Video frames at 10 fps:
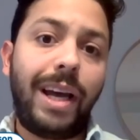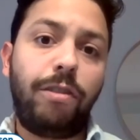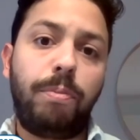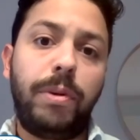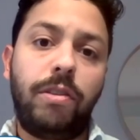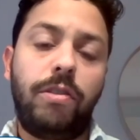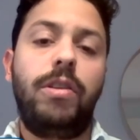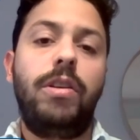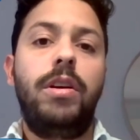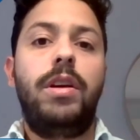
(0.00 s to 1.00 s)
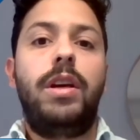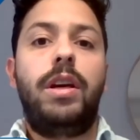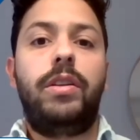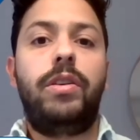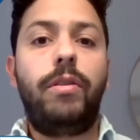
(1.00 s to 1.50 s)
aspects.
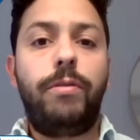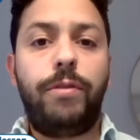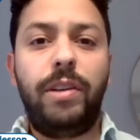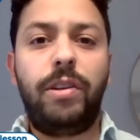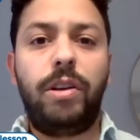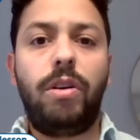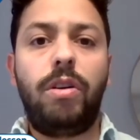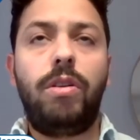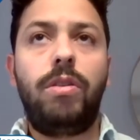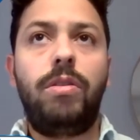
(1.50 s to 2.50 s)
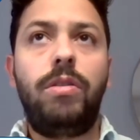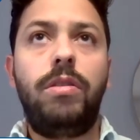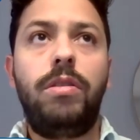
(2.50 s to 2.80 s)
They are physical,